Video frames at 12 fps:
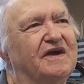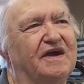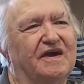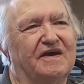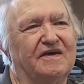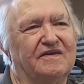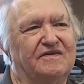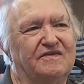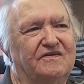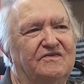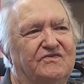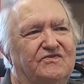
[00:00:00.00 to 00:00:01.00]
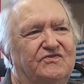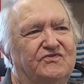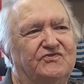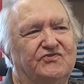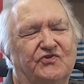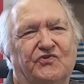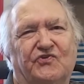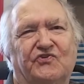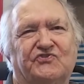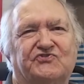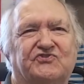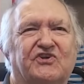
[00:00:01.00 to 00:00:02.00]
and told
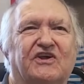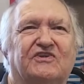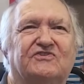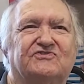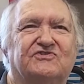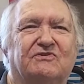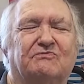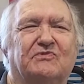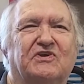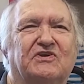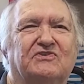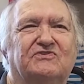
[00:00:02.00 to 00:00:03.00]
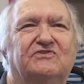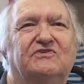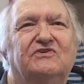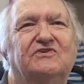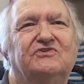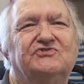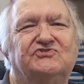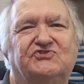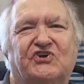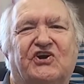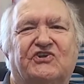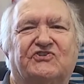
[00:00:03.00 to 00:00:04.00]
us that somebody had
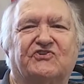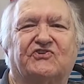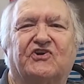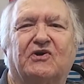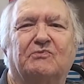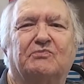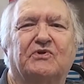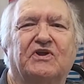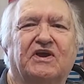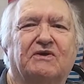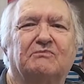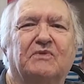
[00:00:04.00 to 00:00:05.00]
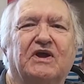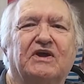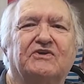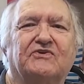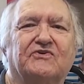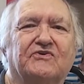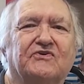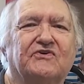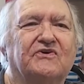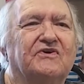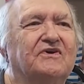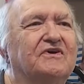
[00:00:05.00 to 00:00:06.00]
shot their company commander
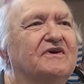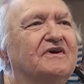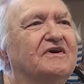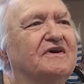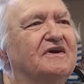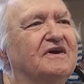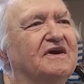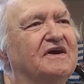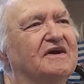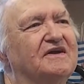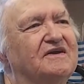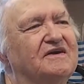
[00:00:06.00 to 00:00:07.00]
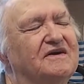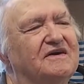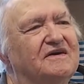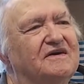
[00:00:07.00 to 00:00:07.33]
and